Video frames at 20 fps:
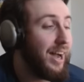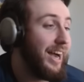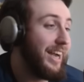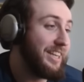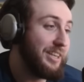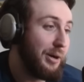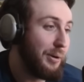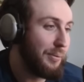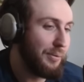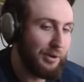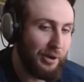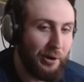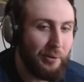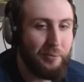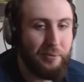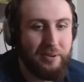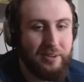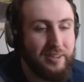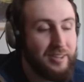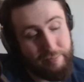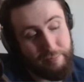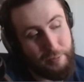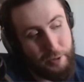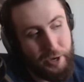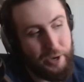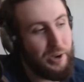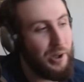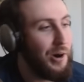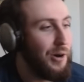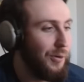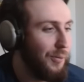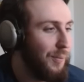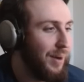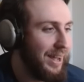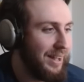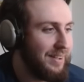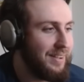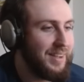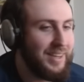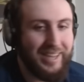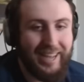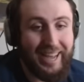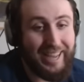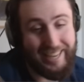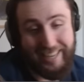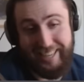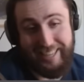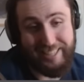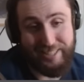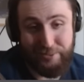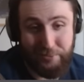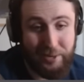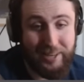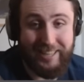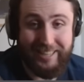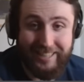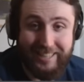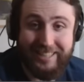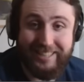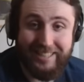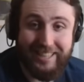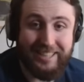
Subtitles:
I don't know, but oh well. It is what it is,